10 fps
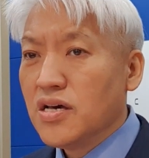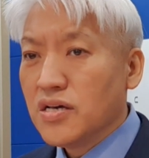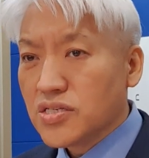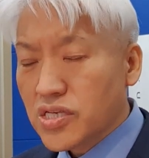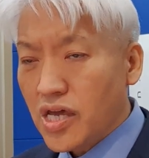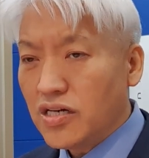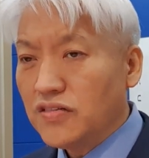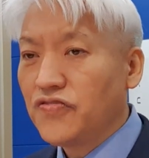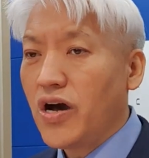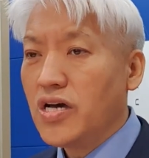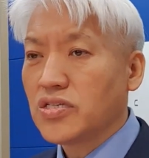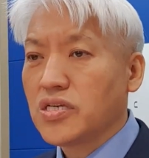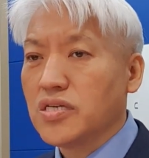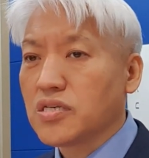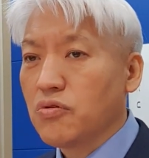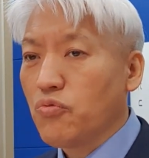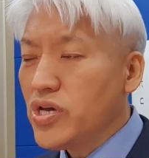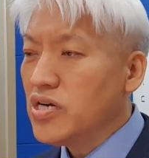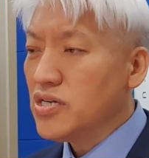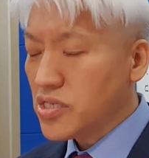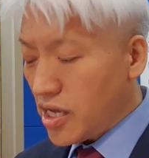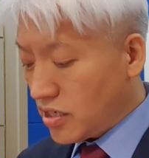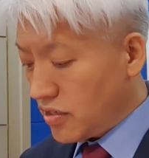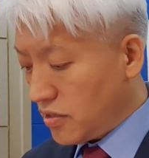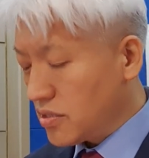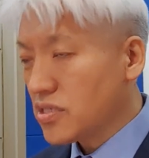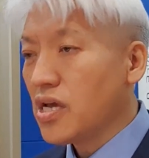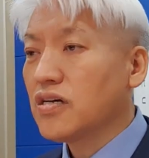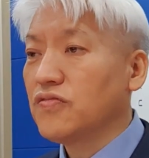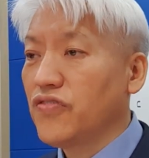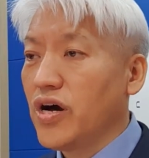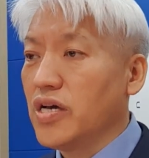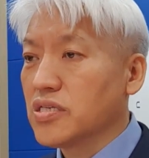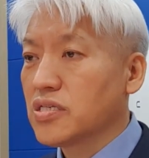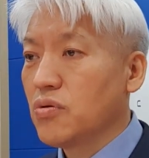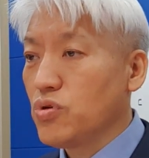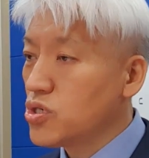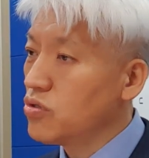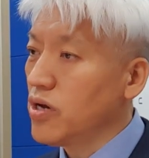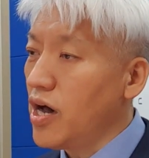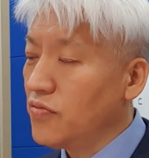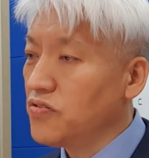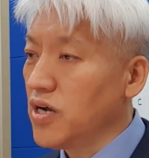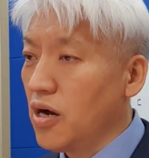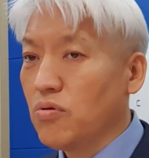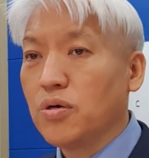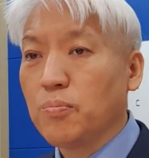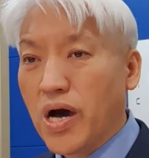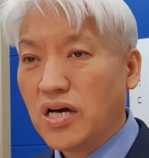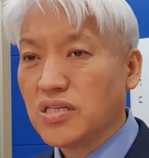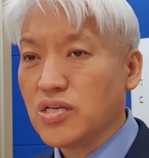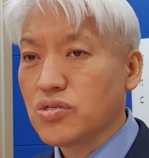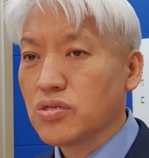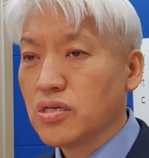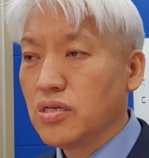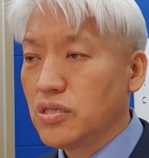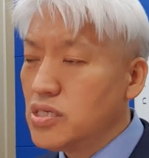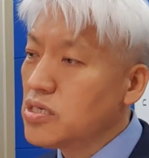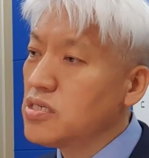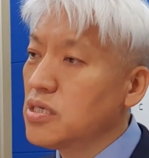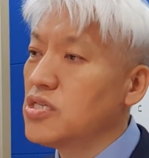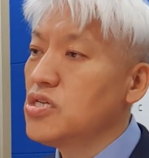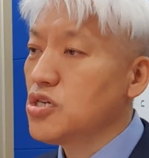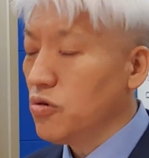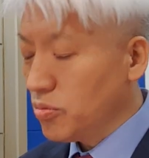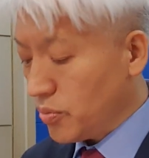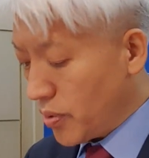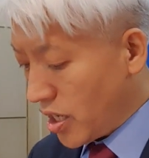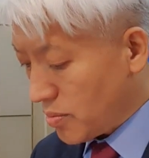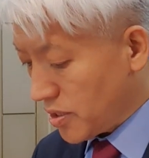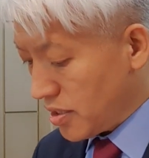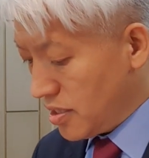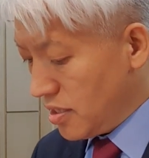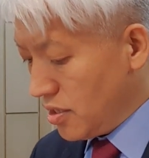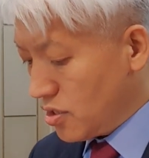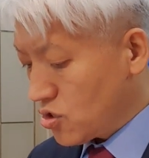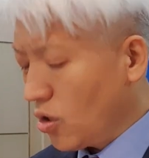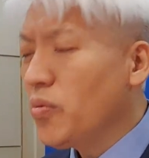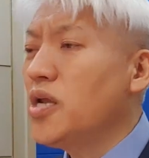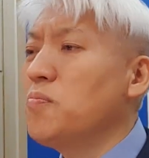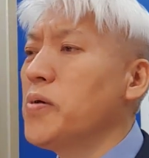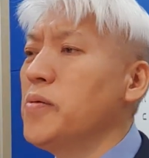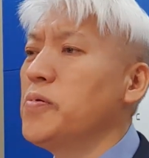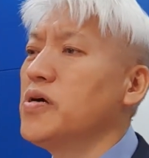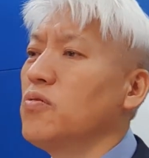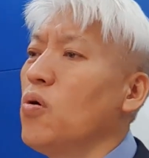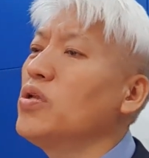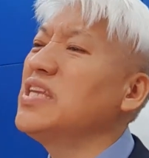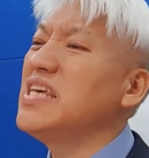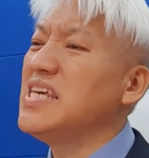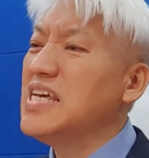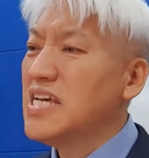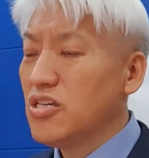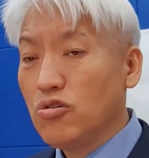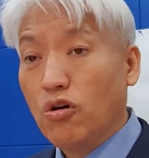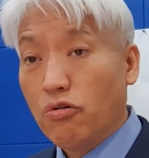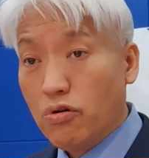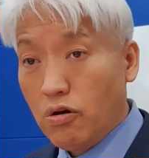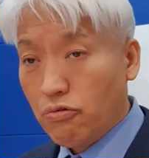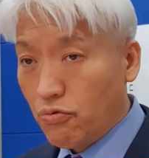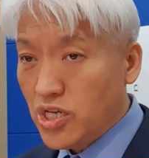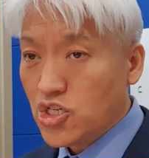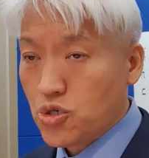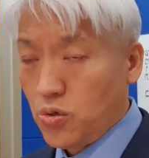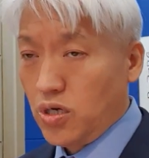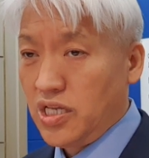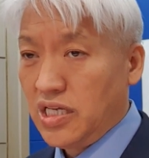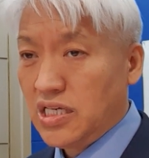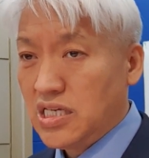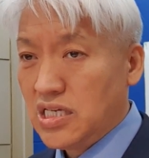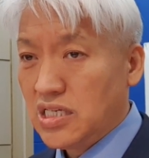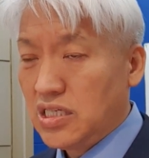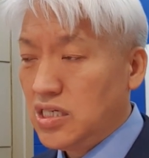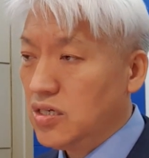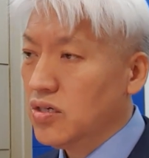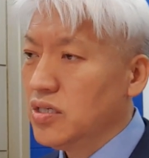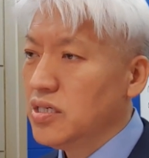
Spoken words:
sacrifices, real sacrifice. We should offer our bodies. This is a teaching of the Bible. So many people only, you know, ritually, you know,